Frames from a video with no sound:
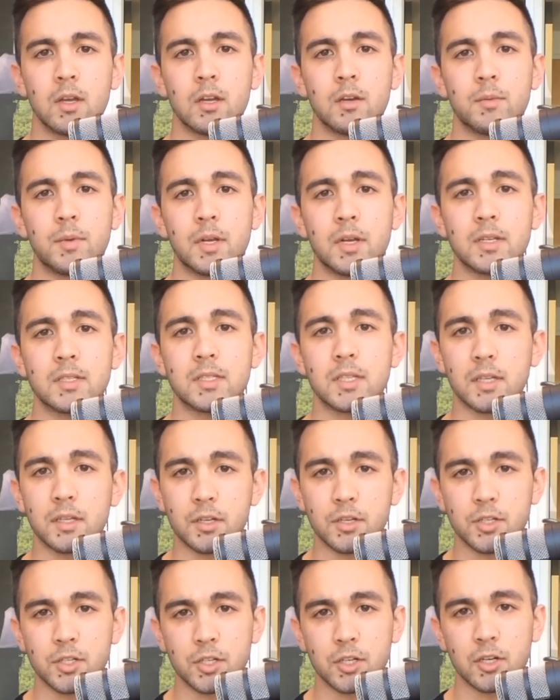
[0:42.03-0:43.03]
here at
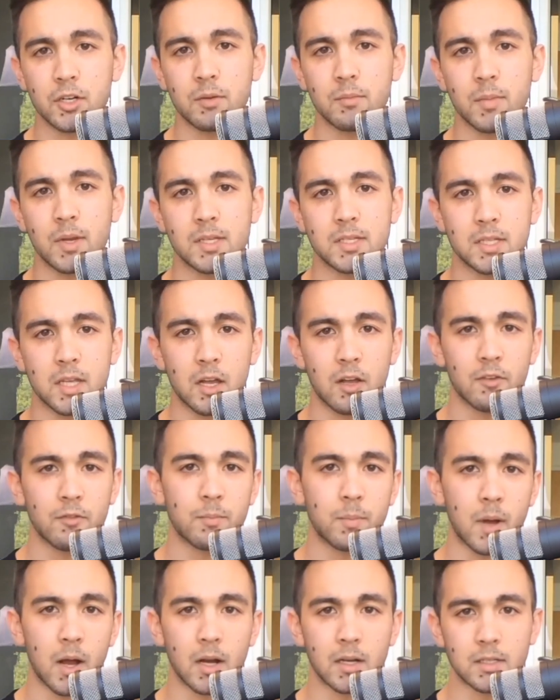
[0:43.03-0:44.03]
Signature, myself,
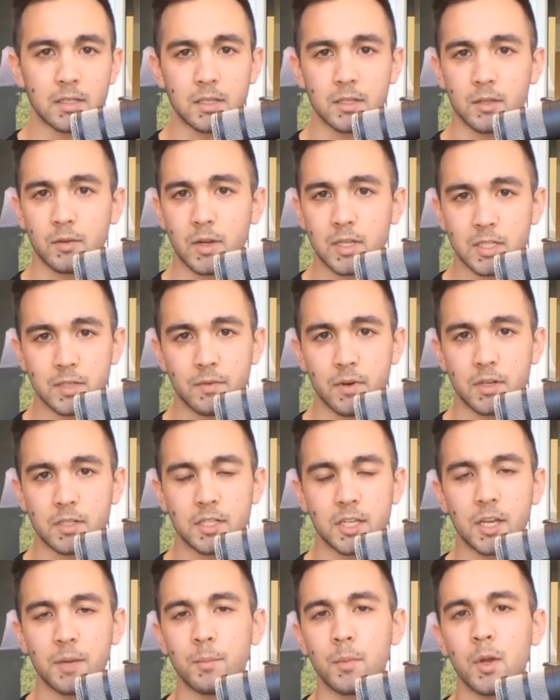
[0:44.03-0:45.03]
Bogdan, the rest of our
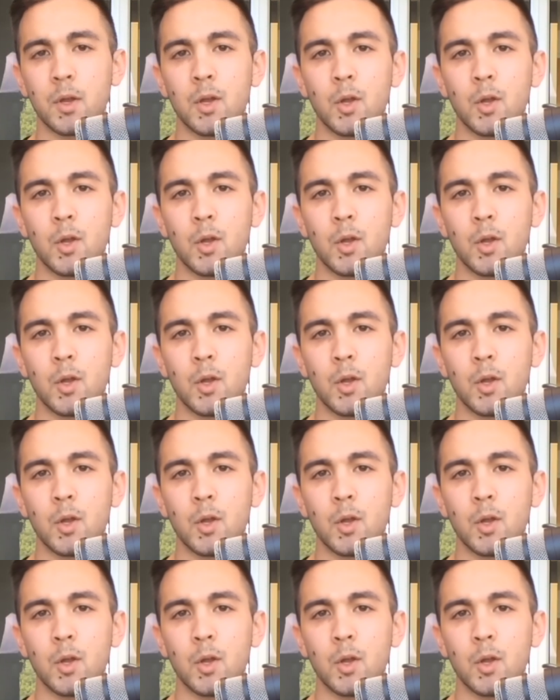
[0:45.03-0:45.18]
team,